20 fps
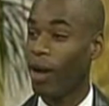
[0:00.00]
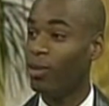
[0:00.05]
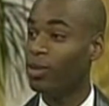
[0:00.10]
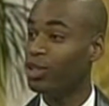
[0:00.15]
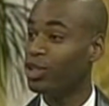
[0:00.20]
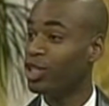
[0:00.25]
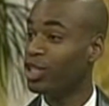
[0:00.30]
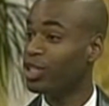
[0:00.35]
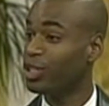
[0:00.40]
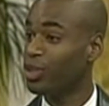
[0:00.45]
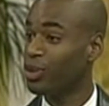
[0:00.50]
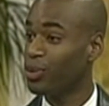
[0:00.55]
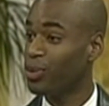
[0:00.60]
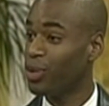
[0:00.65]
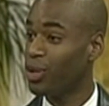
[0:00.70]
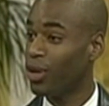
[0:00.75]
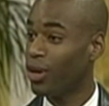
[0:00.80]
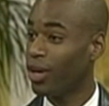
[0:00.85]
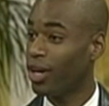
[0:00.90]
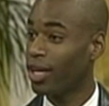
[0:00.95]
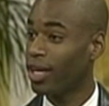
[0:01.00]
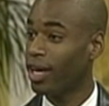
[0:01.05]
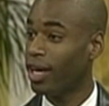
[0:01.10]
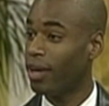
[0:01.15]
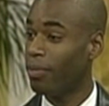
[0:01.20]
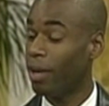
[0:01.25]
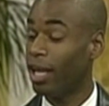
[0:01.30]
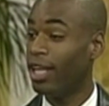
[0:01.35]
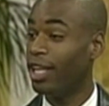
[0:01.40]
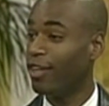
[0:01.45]
know, I was just in New York,
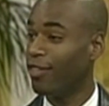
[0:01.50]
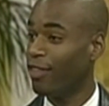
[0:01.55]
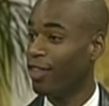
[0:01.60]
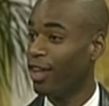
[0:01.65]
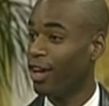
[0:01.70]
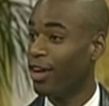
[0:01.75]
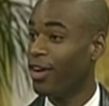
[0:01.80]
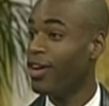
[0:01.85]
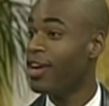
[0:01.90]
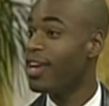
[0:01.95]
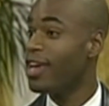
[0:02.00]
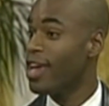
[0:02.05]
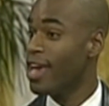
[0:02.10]
I lived there,